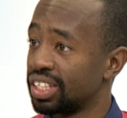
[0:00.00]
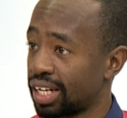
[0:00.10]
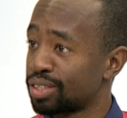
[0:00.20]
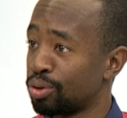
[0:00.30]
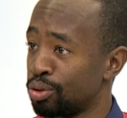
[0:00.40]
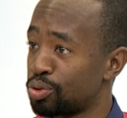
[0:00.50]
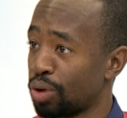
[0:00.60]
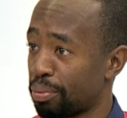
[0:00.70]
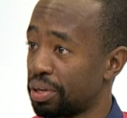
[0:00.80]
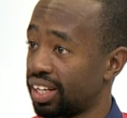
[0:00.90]
that going to
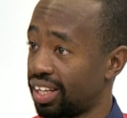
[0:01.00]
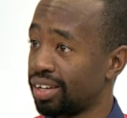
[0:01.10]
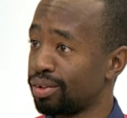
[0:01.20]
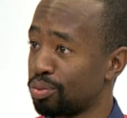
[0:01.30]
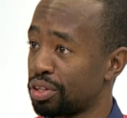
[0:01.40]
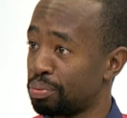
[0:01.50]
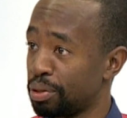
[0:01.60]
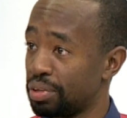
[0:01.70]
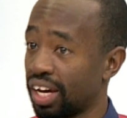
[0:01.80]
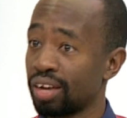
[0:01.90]
happen again with the
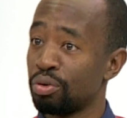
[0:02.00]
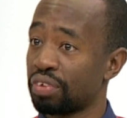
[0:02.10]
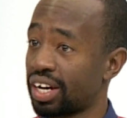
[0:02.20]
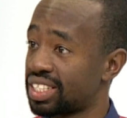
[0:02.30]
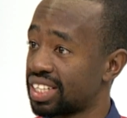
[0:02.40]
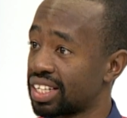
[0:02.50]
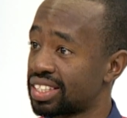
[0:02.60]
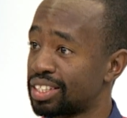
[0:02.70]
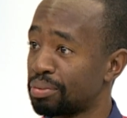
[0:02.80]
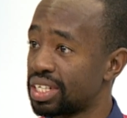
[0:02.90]
BBI? We've had Charles
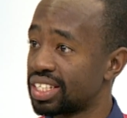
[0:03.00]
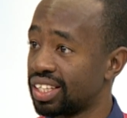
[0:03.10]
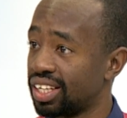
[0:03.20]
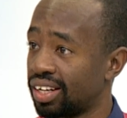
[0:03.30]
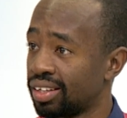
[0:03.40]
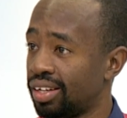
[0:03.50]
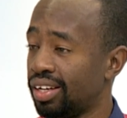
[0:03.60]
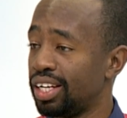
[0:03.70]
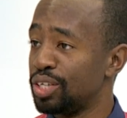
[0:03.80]
intimating here. He's